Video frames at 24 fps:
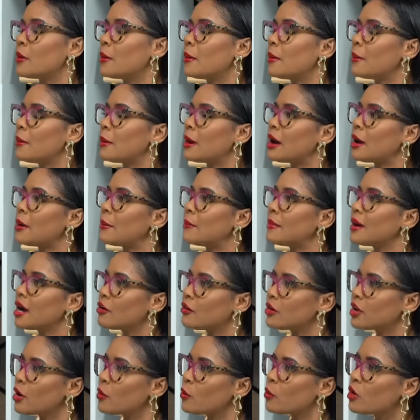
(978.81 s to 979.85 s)
So,
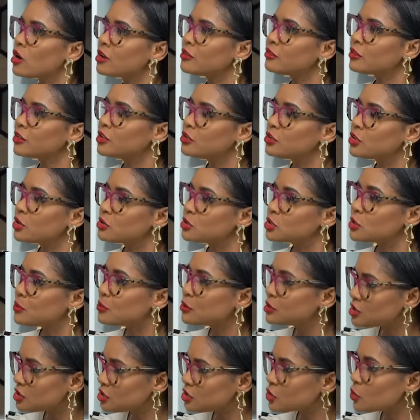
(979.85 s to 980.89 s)
Maria, I want for you now to
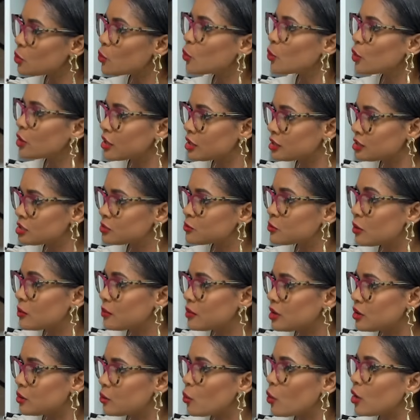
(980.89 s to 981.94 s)
put into words for
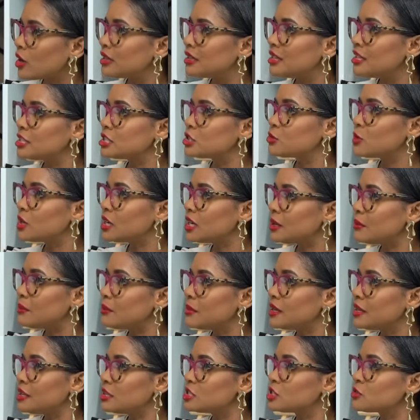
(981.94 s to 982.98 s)
me what this really
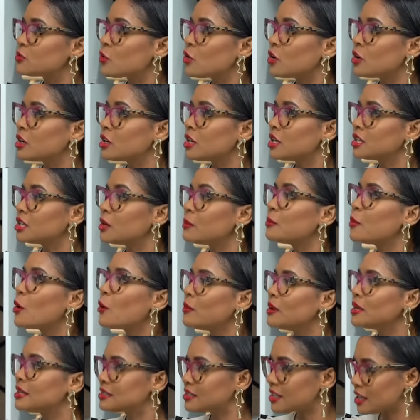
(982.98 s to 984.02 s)
means for the
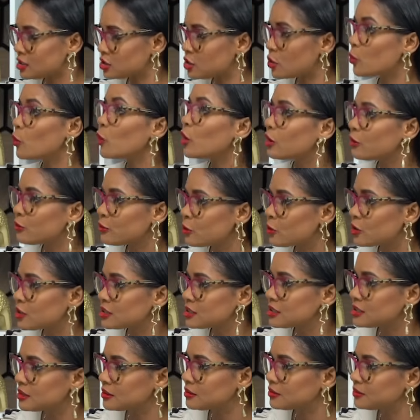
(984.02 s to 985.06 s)
public sector workforce.